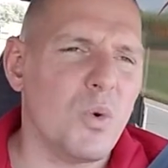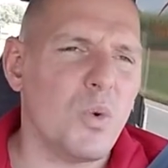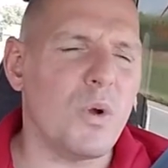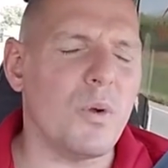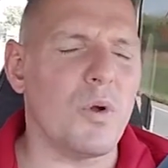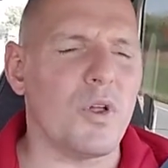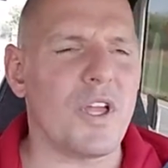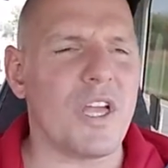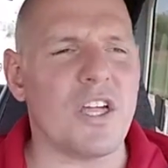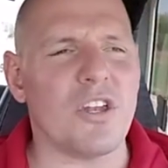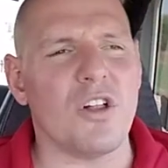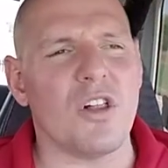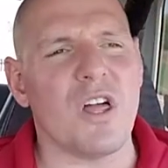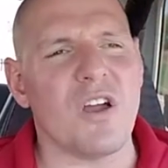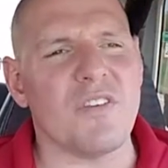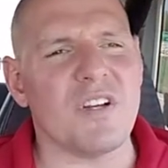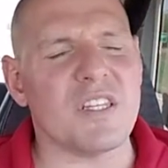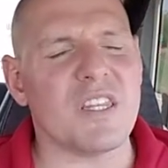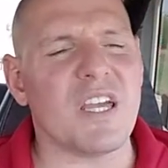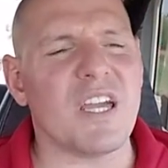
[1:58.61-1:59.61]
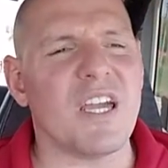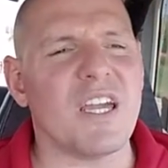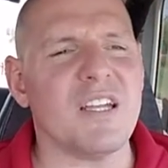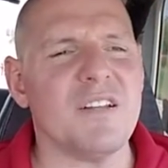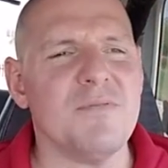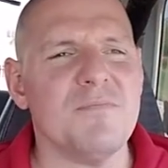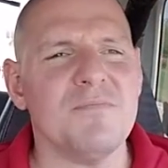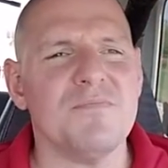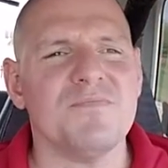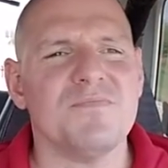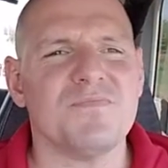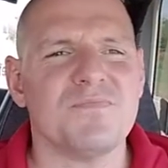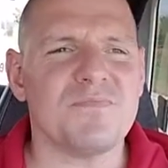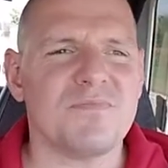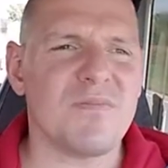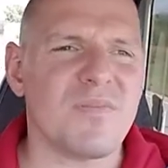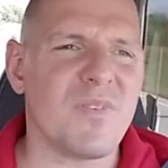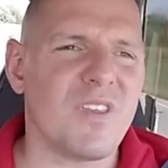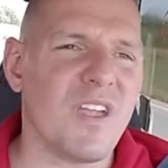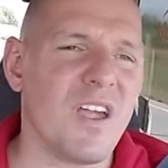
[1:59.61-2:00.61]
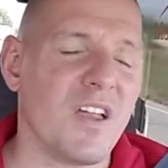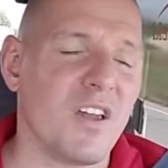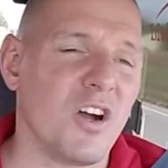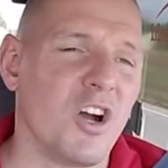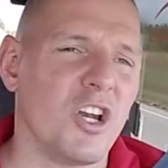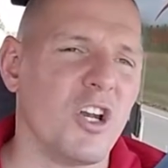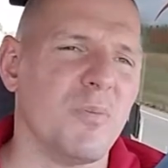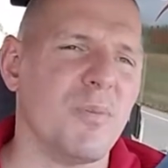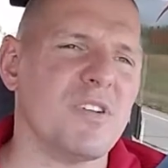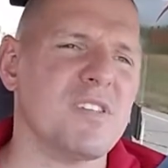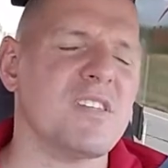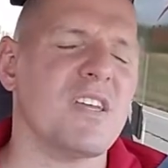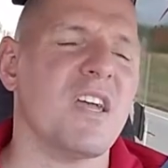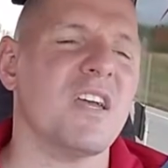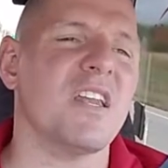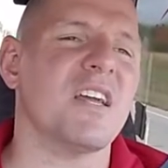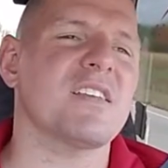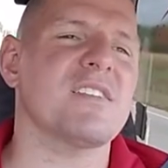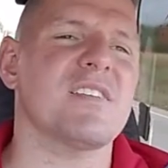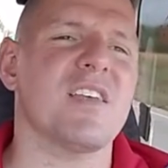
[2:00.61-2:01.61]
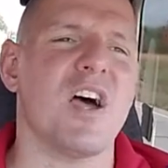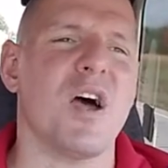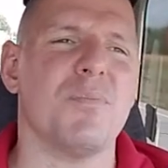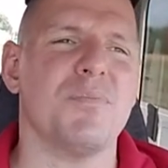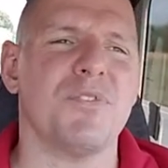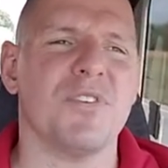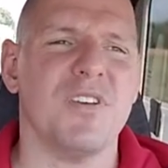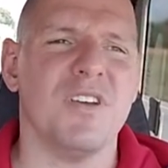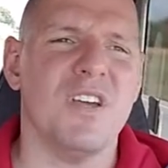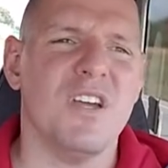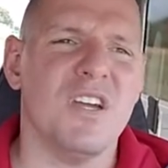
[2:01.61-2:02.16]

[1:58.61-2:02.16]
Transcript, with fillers: We will handle everything at 100% except